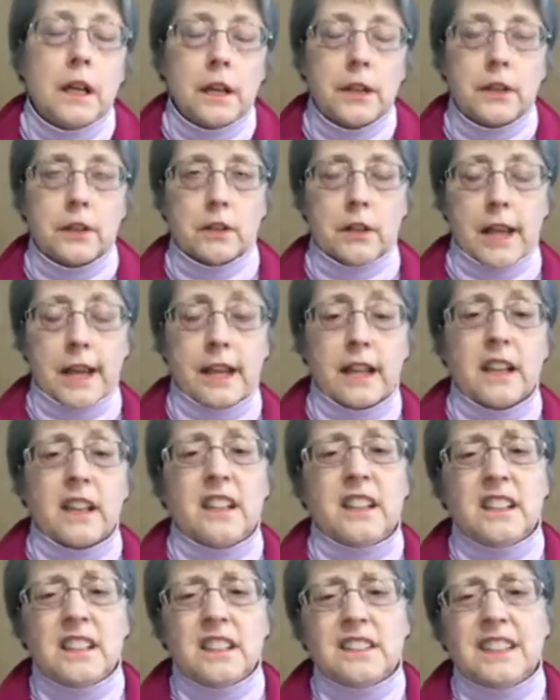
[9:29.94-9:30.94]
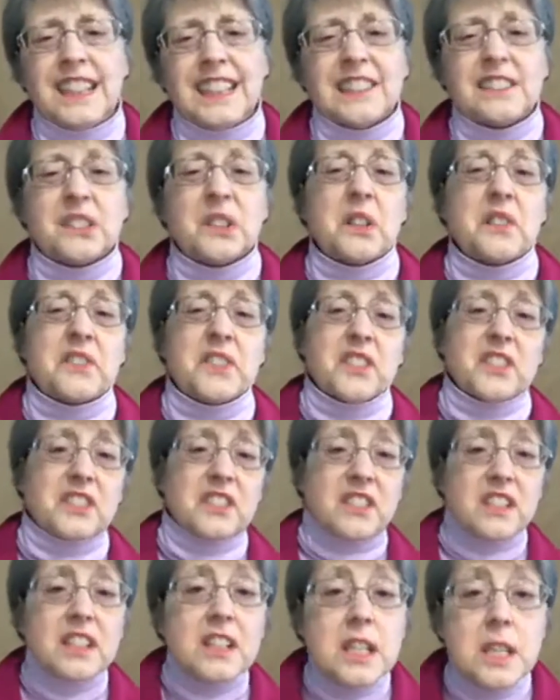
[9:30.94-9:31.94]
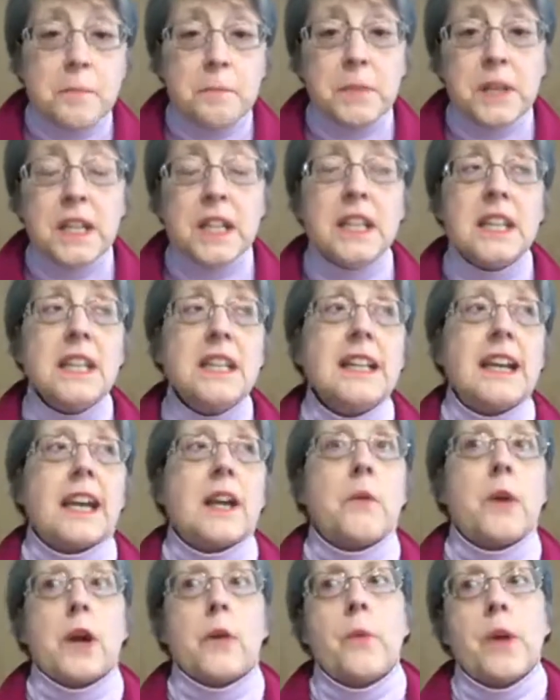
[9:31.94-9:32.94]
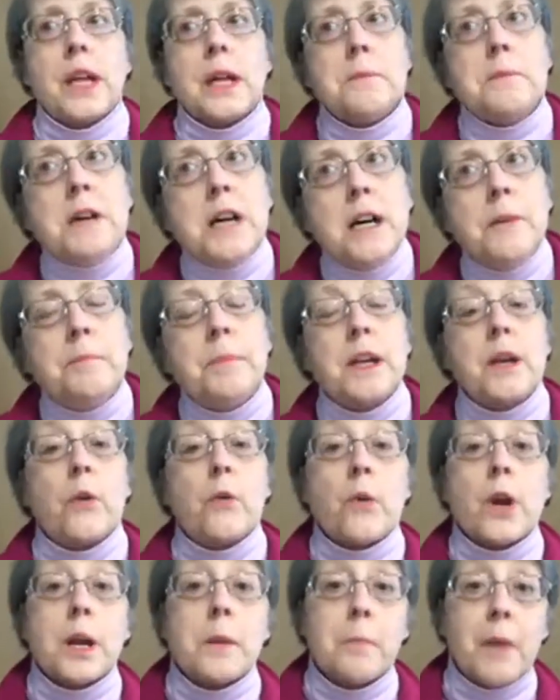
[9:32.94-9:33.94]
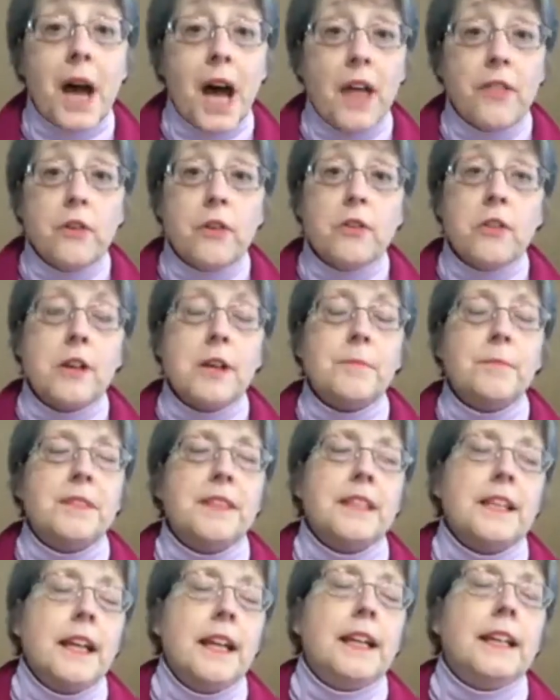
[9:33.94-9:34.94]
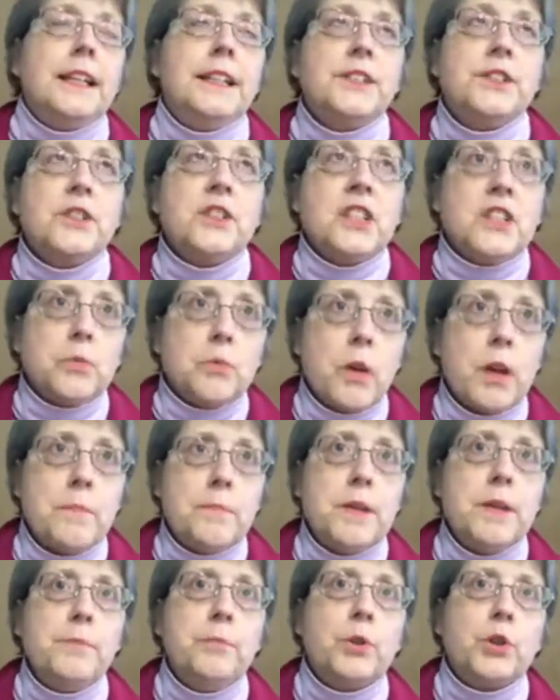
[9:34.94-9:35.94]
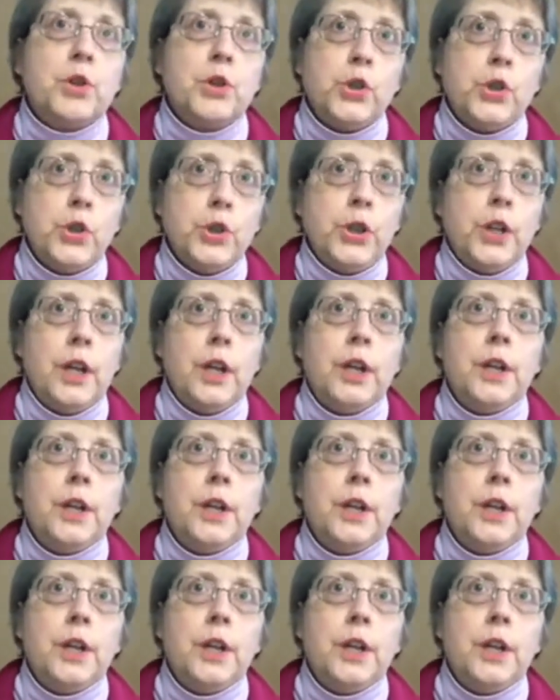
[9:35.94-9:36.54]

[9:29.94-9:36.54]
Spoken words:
you're like, oh, I don't know if they're sleeping, I don't want to wake them up, I don't want to bother them. And so this way people could,